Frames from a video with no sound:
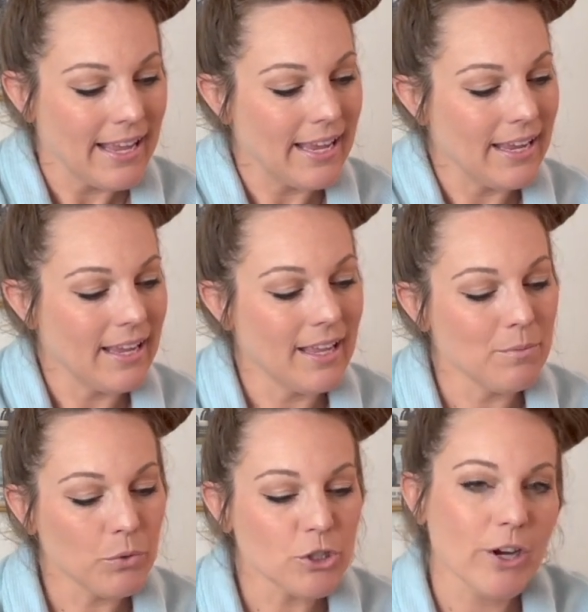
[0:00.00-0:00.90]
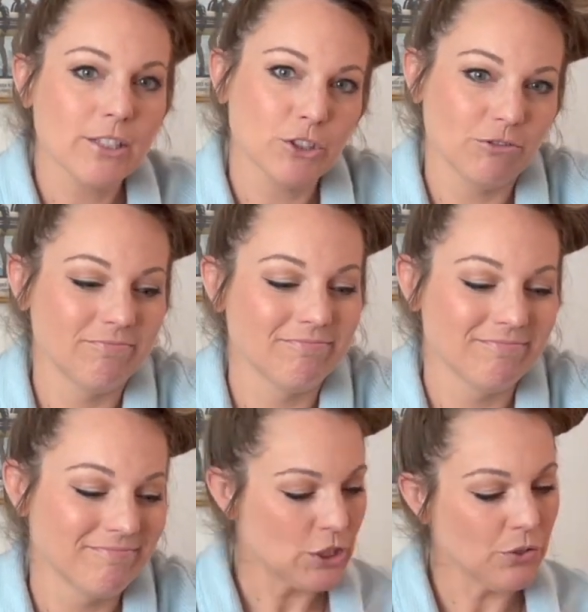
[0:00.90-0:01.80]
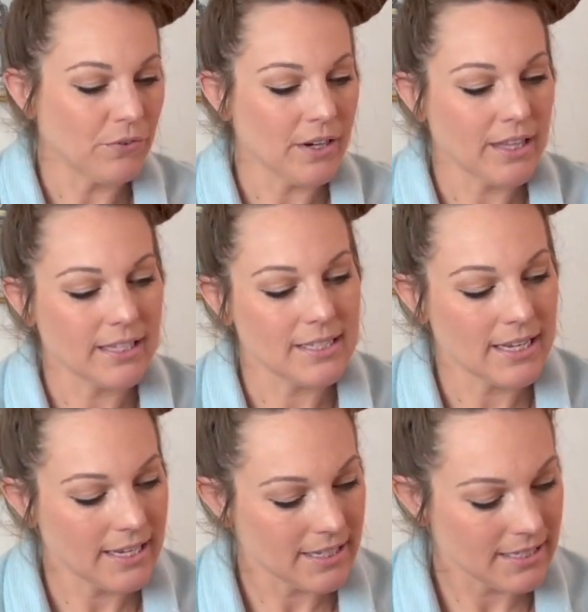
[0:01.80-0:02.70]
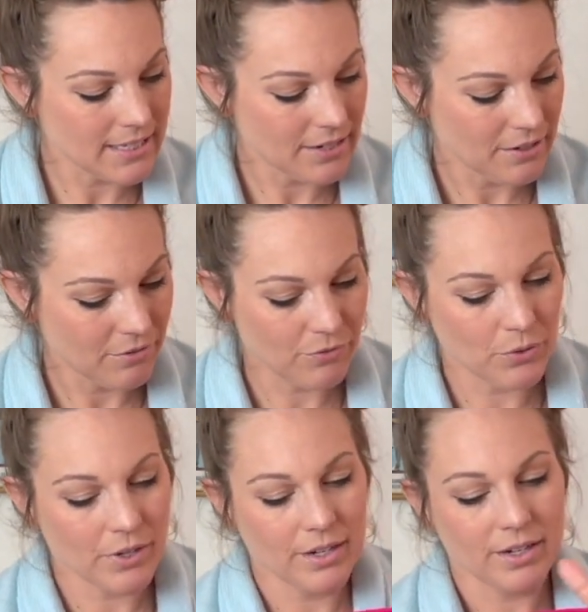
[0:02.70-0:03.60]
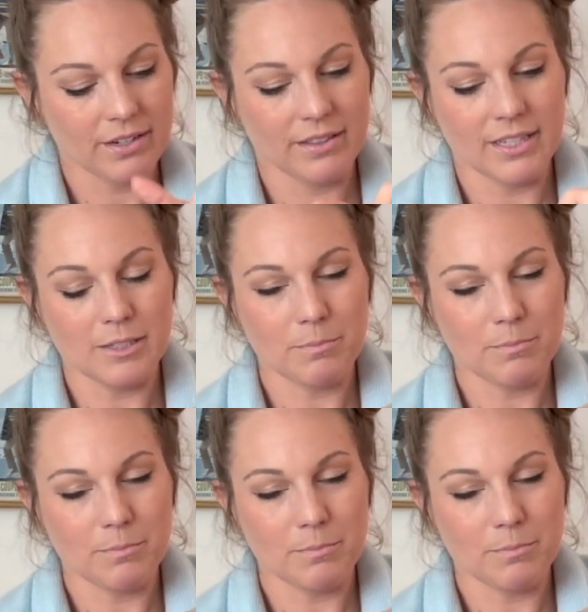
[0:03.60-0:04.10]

And more trash. So far that's it for these